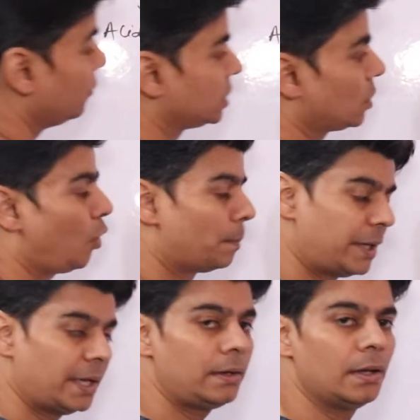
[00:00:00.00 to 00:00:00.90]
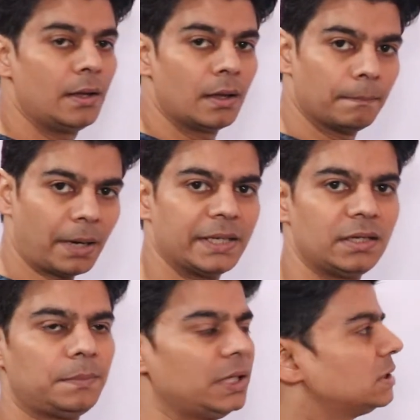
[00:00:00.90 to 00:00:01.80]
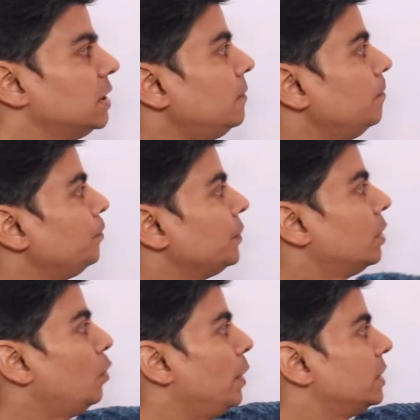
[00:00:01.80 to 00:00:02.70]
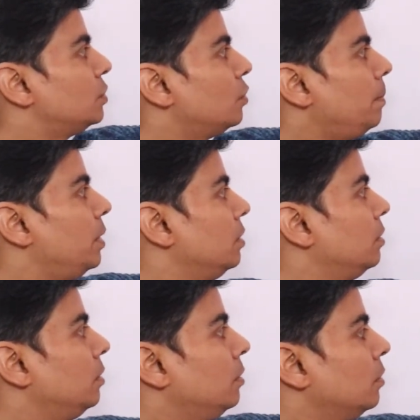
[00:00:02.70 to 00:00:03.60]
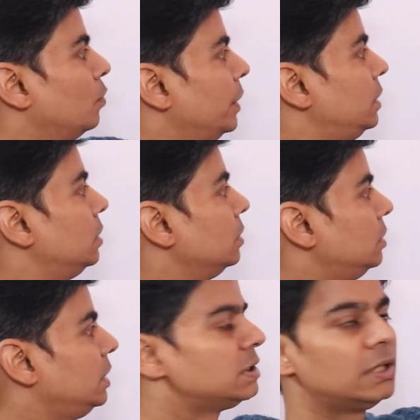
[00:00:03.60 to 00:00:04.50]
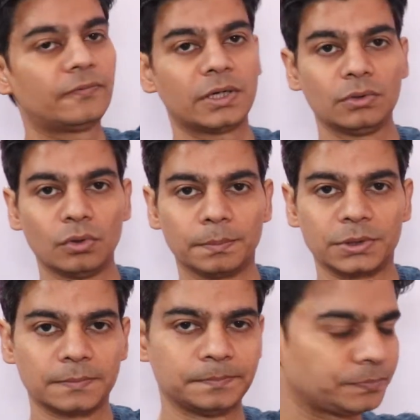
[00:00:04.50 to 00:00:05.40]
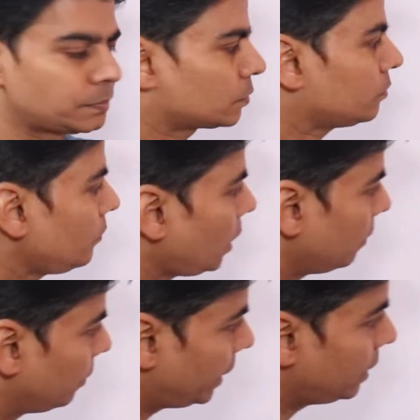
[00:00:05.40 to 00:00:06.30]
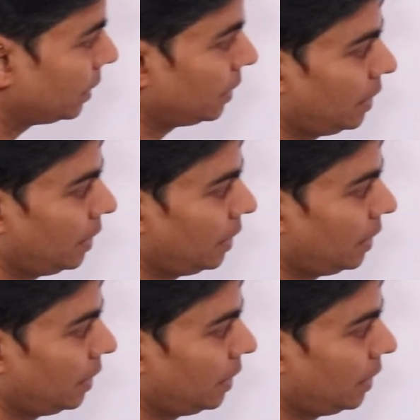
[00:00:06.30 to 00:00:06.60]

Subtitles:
which are obtained by replacing OH group with these different groups, right?